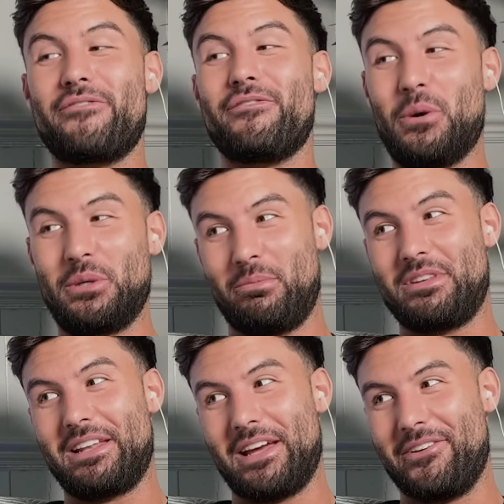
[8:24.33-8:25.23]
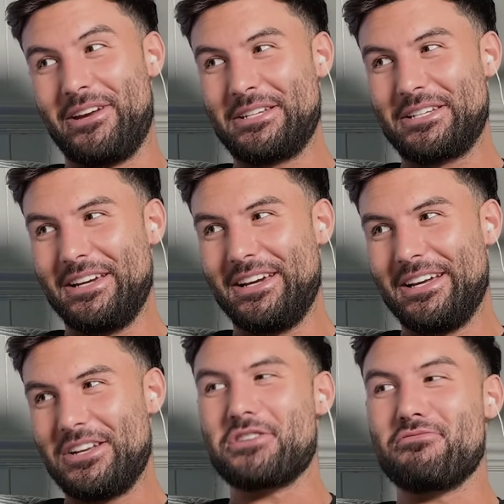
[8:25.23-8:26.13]
40% Irish,
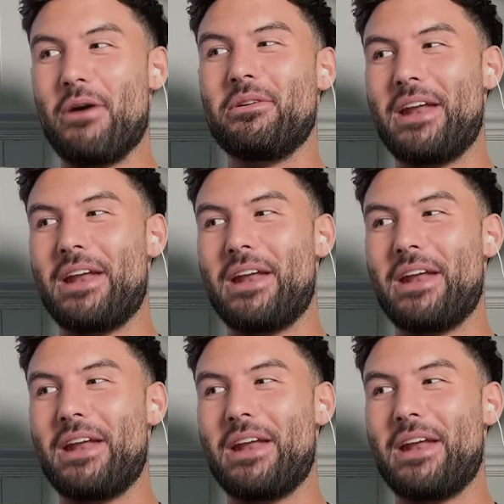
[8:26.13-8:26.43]
just to round